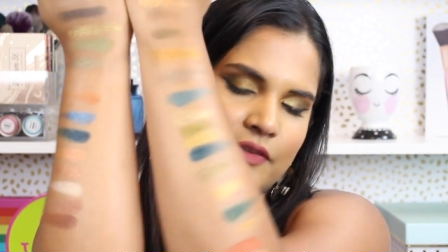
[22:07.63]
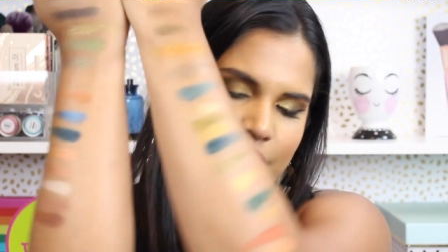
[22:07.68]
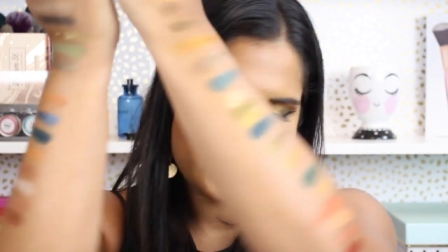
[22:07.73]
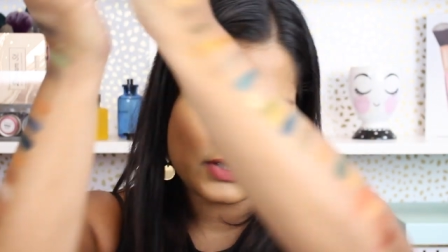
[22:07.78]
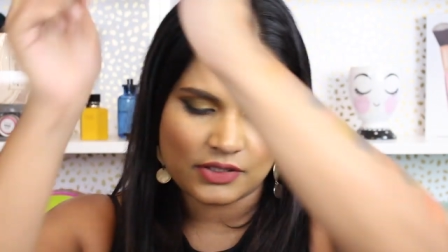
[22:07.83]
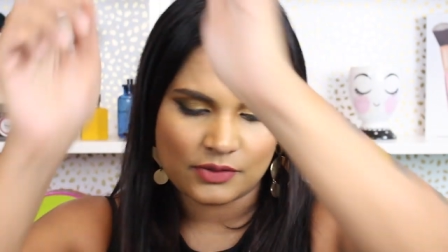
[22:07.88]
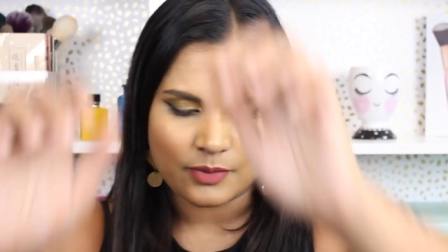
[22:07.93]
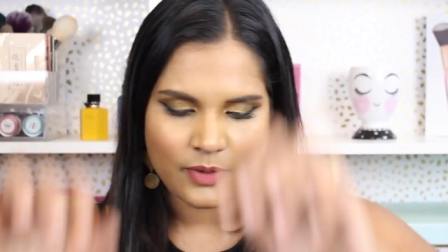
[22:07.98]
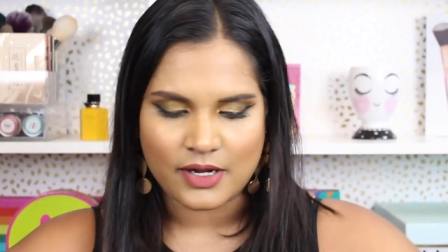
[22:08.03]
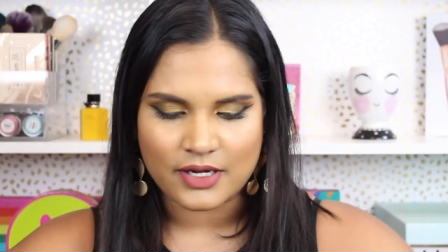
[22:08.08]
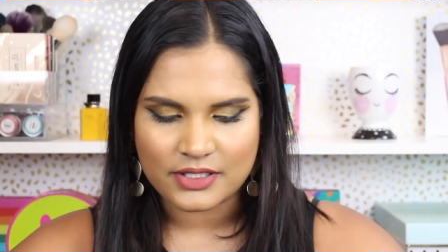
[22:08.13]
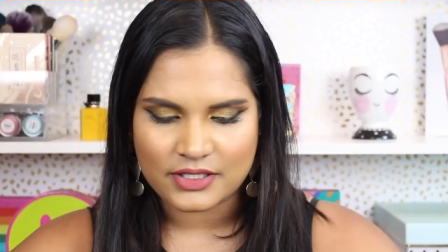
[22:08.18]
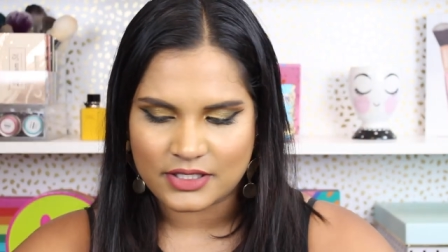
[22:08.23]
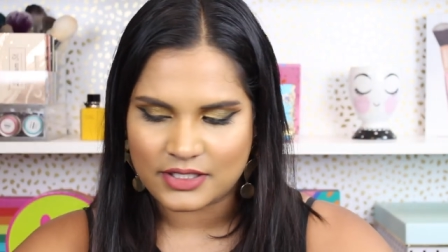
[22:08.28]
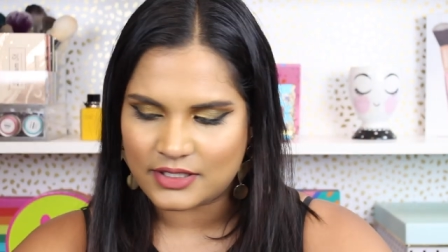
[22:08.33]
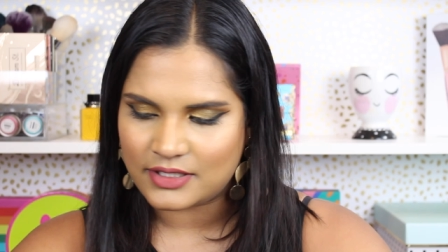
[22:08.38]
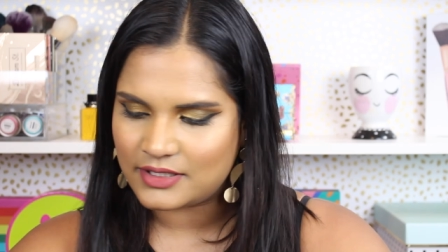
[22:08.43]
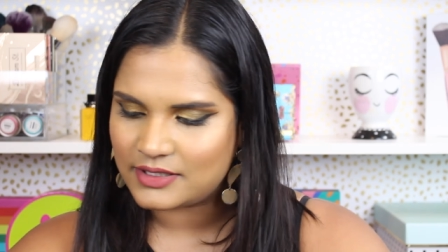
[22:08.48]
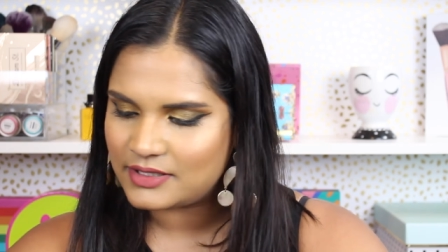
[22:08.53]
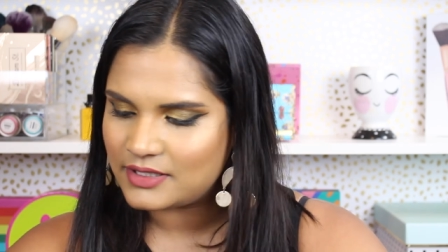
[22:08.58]
of the
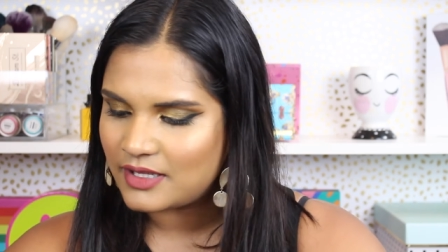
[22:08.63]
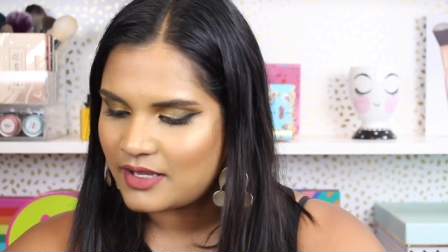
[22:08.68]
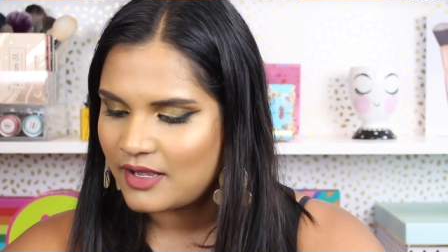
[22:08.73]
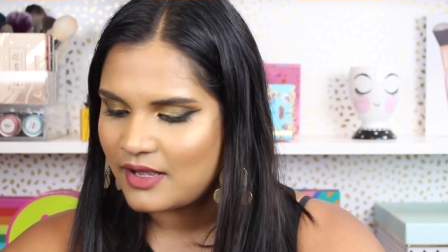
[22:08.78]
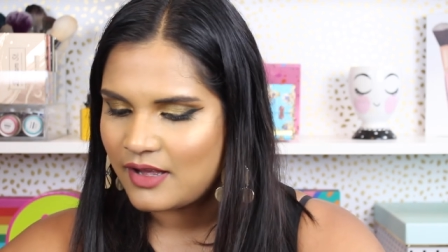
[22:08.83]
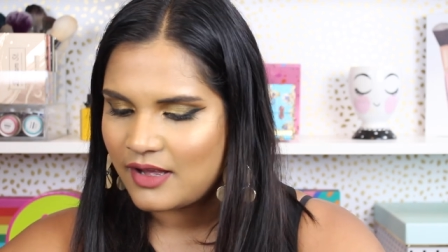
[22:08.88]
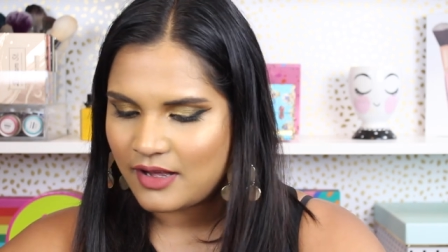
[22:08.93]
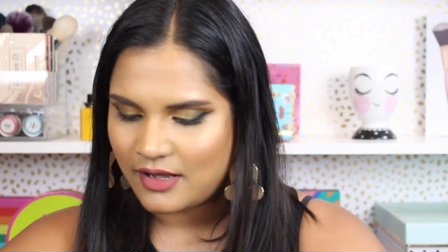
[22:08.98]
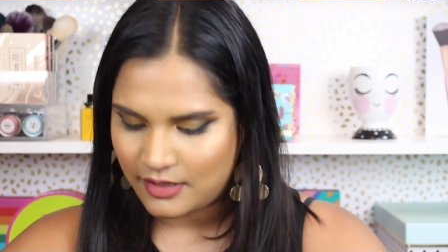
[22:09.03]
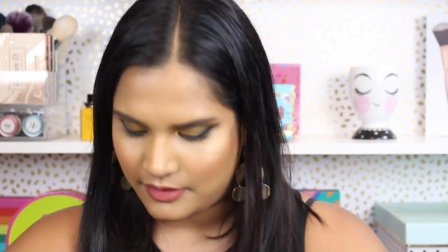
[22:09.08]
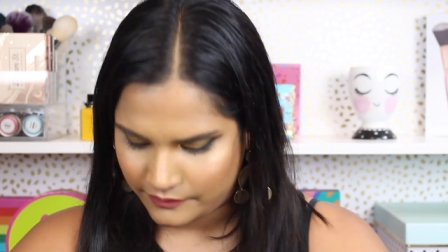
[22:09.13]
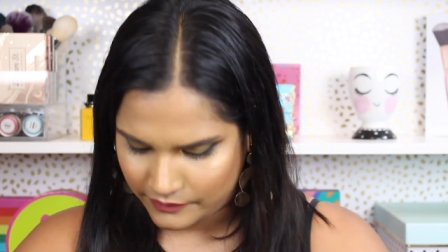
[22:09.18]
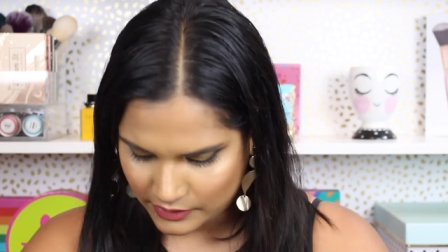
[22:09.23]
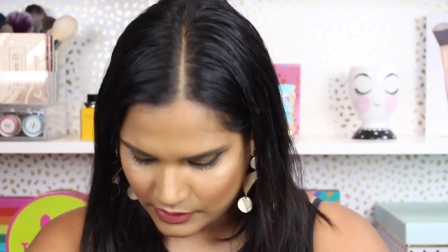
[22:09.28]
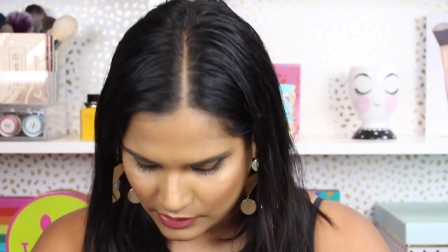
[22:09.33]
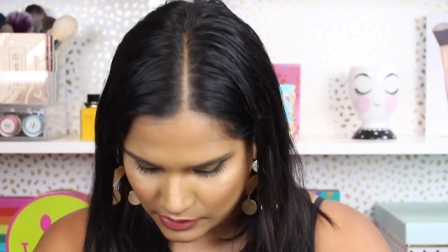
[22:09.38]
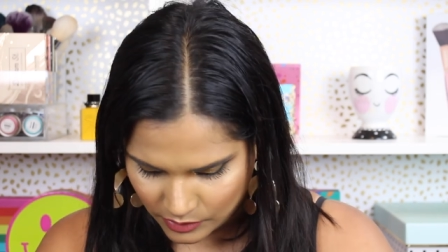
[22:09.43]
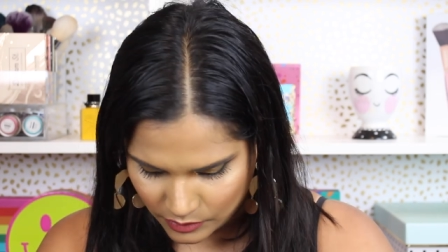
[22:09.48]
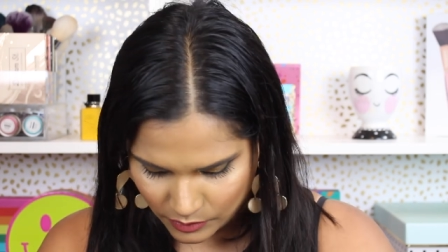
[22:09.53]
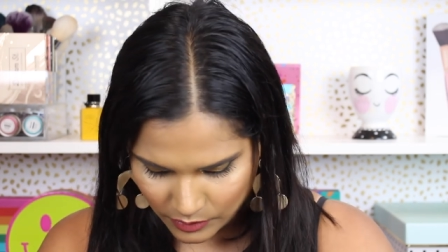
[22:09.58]
swatches of
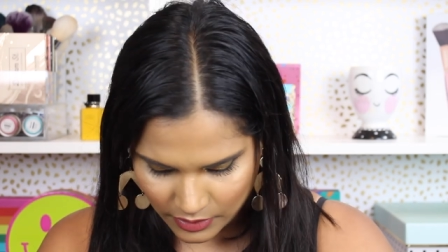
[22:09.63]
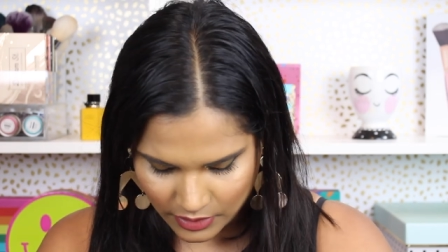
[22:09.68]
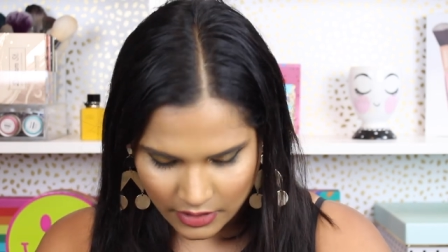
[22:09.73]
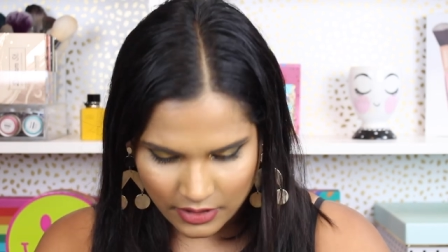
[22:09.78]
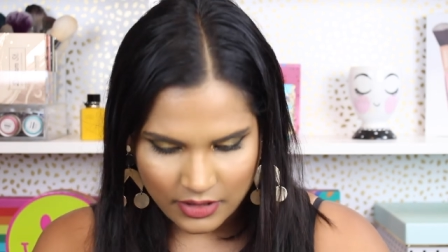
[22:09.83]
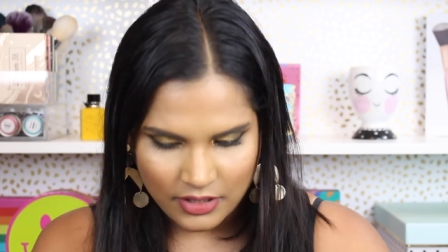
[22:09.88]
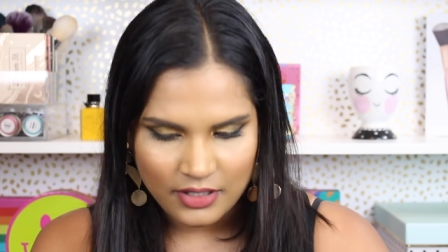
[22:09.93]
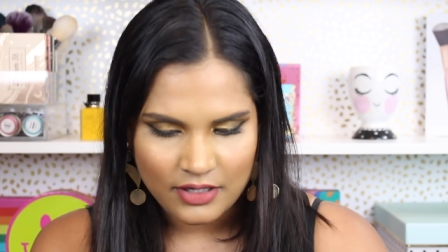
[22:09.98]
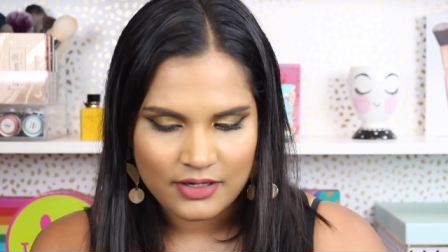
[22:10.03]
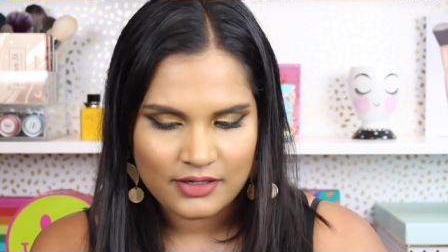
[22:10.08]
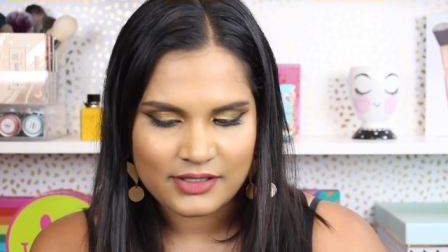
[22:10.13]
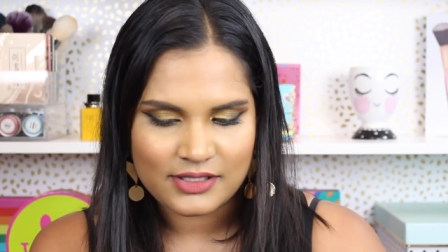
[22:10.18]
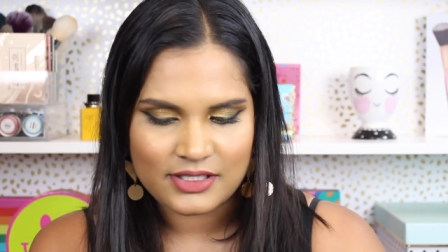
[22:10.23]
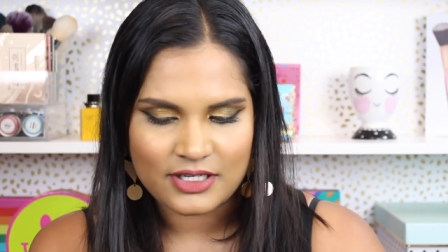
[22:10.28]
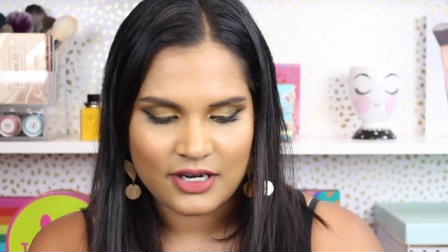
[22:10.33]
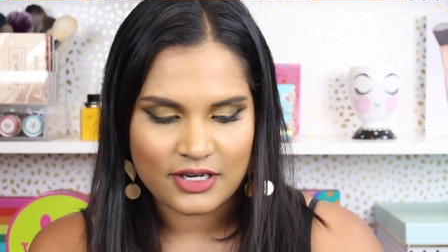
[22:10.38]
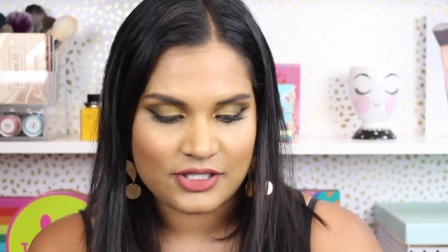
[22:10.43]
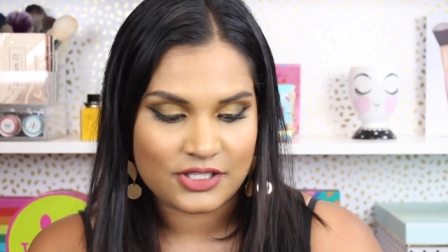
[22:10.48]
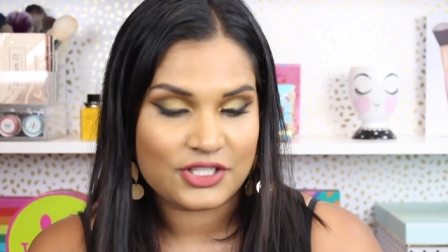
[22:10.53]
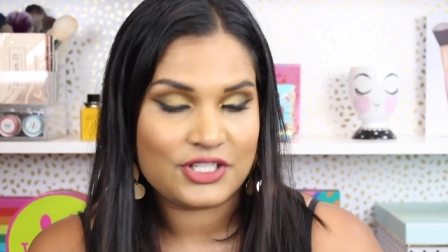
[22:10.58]
the newer
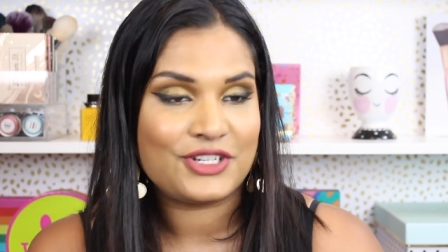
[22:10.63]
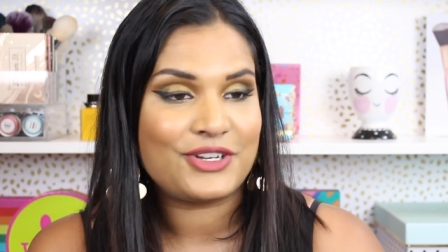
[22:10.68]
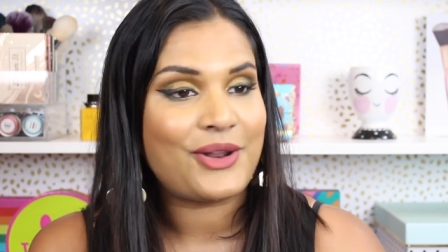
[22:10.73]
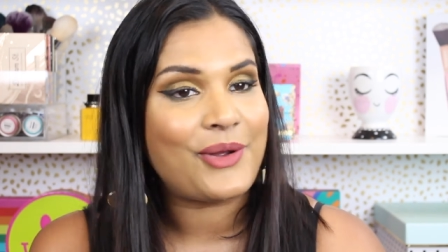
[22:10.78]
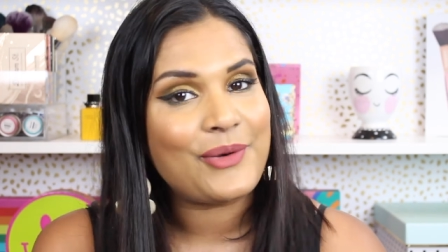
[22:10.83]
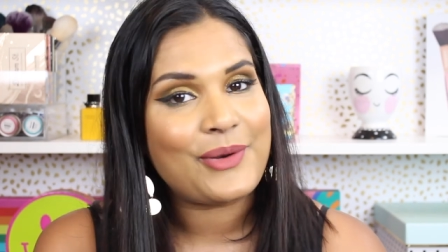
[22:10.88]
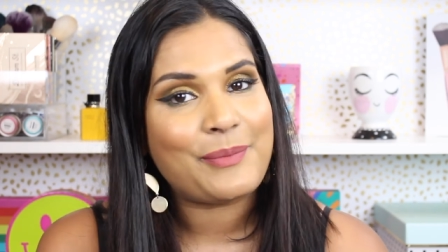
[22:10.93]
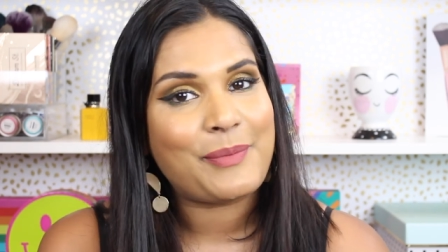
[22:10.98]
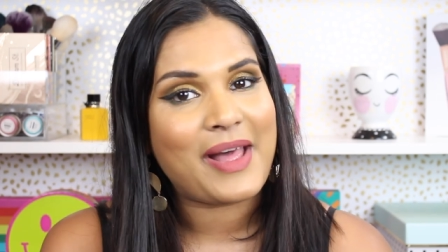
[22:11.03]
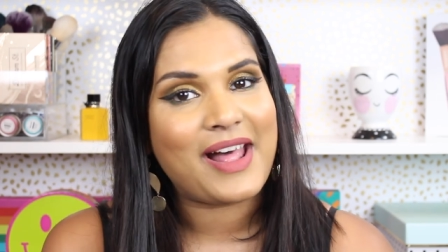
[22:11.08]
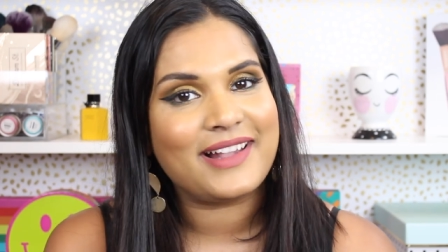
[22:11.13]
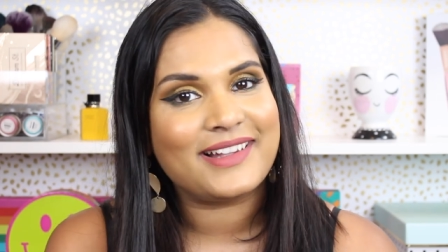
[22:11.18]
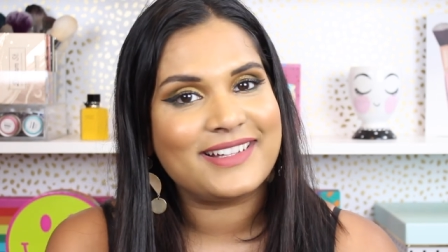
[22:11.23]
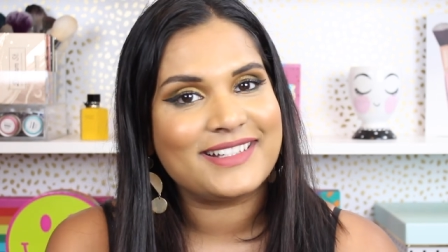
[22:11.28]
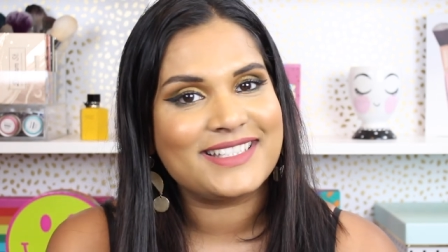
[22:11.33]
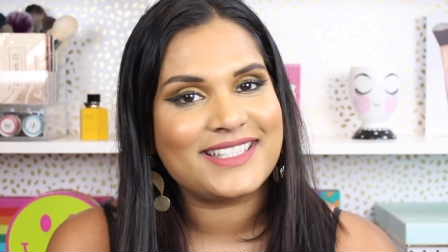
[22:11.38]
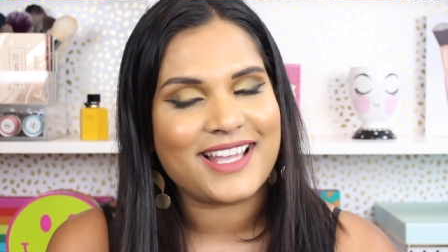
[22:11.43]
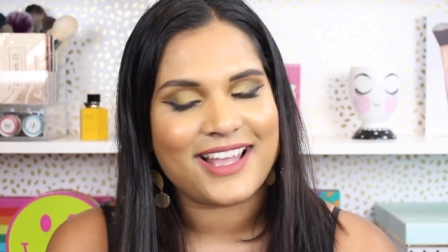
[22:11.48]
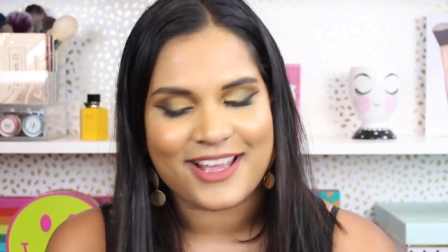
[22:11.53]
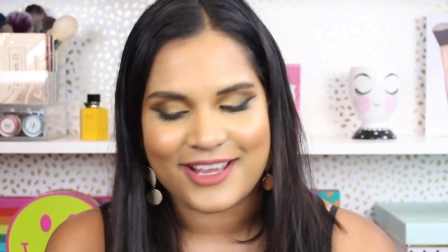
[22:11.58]
Natasha Denona
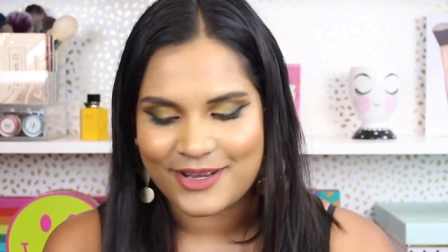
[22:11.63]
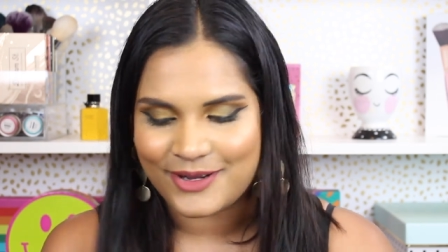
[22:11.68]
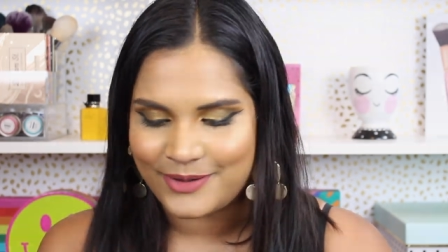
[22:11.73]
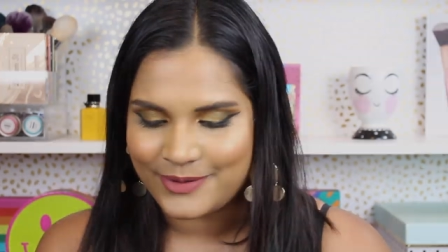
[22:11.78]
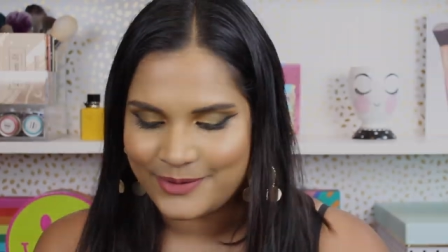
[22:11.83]
palettes I